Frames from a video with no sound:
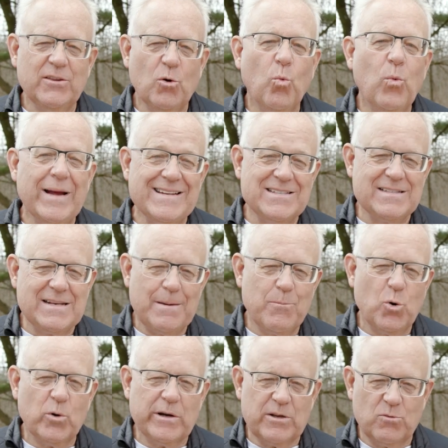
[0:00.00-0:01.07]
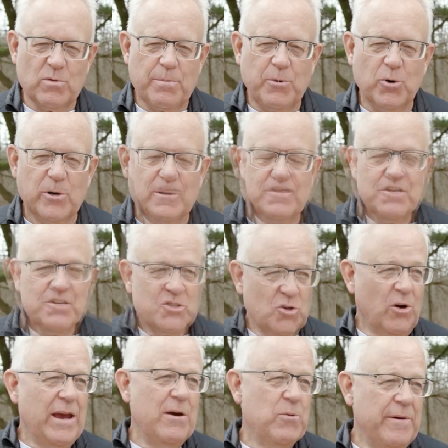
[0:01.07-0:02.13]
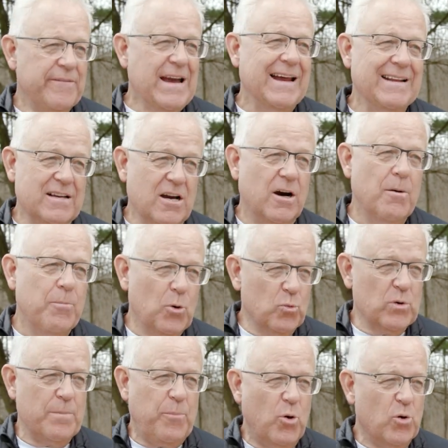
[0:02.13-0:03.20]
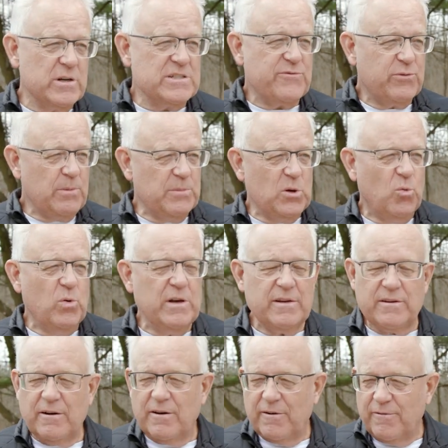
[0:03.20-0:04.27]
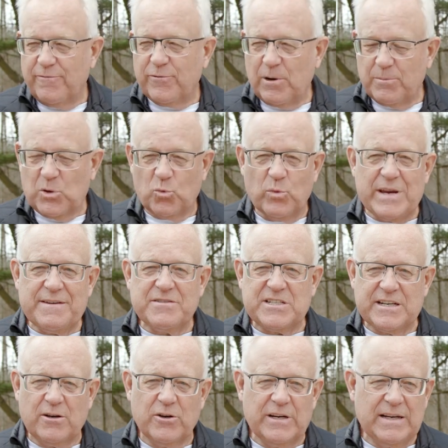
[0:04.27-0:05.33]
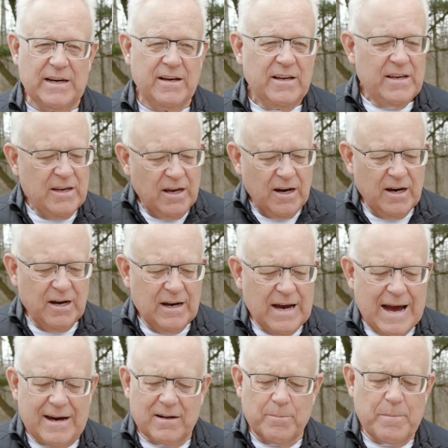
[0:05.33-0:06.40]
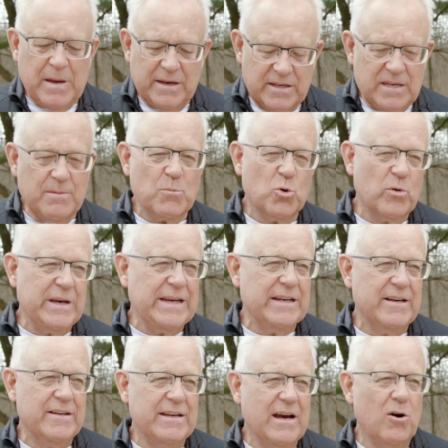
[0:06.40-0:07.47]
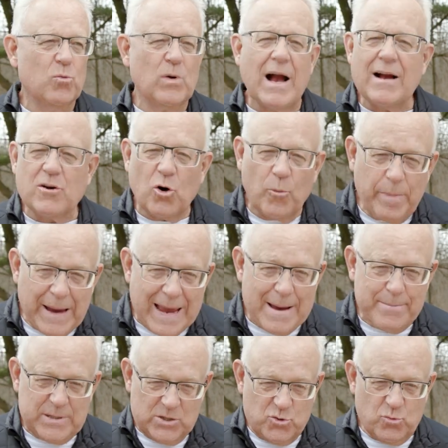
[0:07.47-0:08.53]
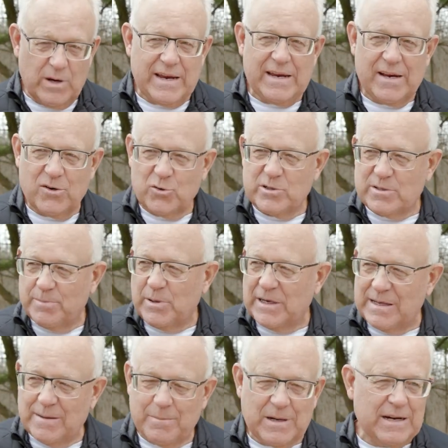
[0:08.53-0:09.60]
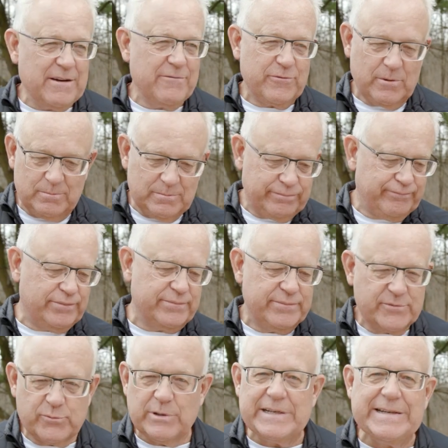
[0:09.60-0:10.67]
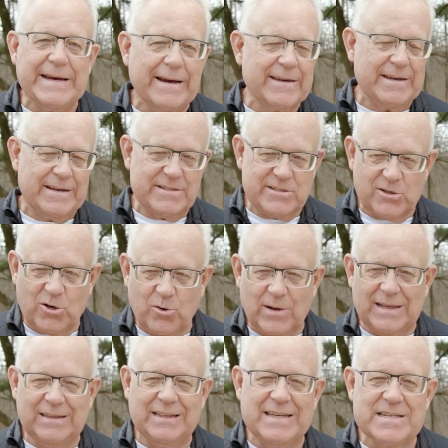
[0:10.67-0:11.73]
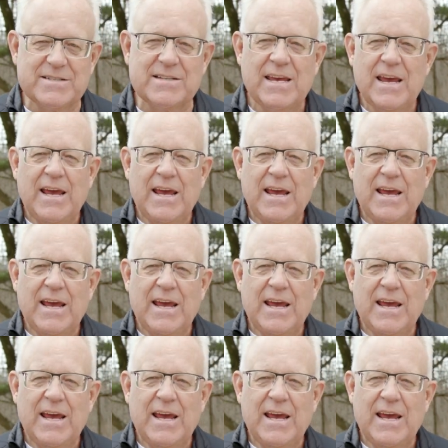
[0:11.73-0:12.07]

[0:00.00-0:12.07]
the Wednesday morning report. So hey, we've got a couple reports from the reefs area out of Menke Marina. Now Rocco Papandrea, who's a buddy of mine from 3 decades ago at least,